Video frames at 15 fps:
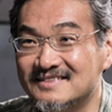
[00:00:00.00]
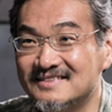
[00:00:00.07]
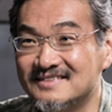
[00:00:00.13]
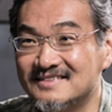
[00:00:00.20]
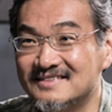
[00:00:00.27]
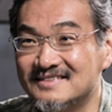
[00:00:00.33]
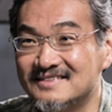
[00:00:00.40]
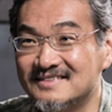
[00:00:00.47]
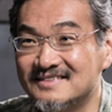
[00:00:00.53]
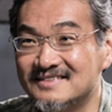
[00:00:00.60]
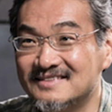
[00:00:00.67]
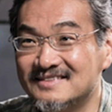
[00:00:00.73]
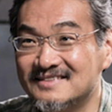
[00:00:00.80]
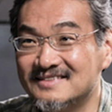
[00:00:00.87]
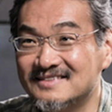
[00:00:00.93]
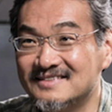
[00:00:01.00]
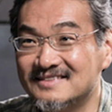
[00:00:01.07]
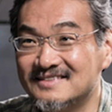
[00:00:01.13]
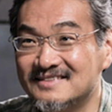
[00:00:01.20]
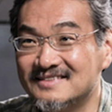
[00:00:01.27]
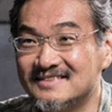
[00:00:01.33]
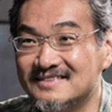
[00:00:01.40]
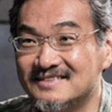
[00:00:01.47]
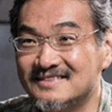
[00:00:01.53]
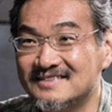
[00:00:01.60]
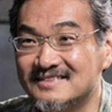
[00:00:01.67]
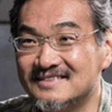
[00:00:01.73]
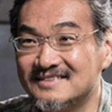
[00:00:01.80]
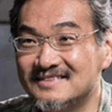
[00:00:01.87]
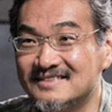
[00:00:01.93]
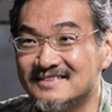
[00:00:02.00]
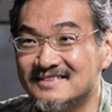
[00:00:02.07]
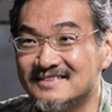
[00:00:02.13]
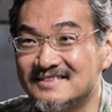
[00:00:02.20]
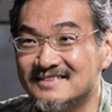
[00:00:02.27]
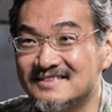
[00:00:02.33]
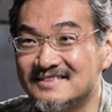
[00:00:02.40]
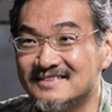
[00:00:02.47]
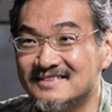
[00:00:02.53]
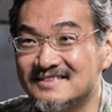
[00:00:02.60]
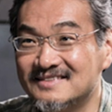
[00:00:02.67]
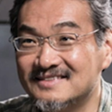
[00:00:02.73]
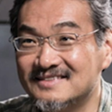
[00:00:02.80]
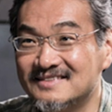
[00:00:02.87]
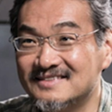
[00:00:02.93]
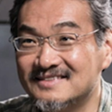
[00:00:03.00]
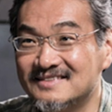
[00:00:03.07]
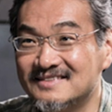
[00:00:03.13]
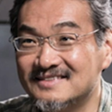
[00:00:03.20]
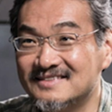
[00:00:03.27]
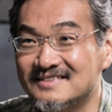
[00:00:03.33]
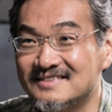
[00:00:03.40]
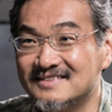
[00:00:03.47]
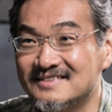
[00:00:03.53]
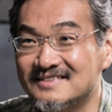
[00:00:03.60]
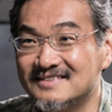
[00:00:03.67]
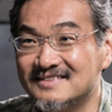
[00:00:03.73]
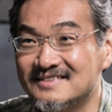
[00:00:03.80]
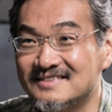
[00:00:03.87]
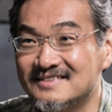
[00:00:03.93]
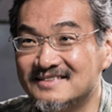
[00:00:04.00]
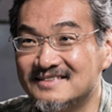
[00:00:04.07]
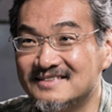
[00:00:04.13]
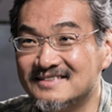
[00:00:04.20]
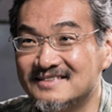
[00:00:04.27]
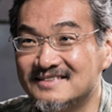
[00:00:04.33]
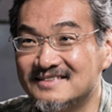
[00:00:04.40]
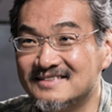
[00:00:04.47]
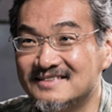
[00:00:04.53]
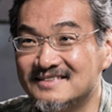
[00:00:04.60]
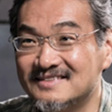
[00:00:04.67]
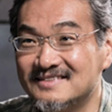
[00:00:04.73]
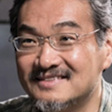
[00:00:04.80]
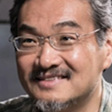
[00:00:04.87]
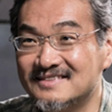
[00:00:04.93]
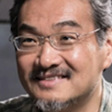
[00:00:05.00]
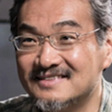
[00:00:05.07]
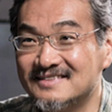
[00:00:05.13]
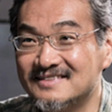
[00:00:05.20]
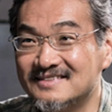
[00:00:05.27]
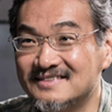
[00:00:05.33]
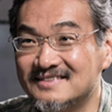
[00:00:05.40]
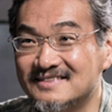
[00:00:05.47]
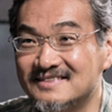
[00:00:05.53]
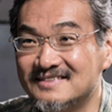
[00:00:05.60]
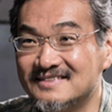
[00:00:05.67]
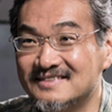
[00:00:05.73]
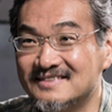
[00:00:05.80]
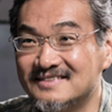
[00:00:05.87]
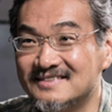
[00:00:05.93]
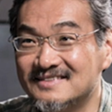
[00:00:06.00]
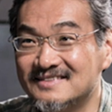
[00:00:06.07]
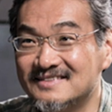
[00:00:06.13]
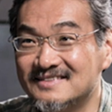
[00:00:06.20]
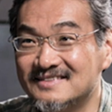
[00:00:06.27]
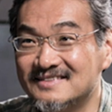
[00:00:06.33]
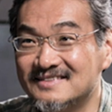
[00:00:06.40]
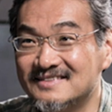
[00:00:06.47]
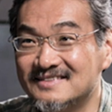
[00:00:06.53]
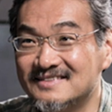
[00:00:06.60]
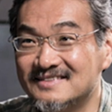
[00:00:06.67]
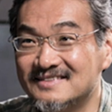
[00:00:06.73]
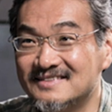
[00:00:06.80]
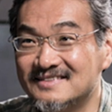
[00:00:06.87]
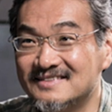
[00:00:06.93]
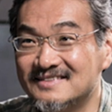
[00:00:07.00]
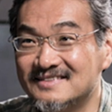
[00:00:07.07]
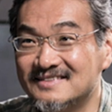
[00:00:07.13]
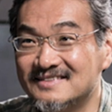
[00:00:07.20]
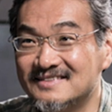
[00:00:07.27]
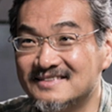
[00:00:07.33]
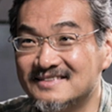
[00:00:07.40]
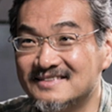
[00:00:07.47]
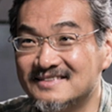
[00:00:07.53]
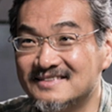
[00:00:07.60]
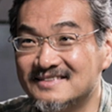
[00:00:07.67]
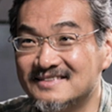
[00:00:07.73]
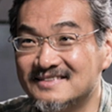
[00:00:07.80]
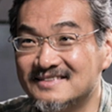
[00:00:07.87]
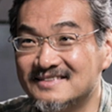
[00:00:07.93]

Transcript: No words are spoken by the person on screen.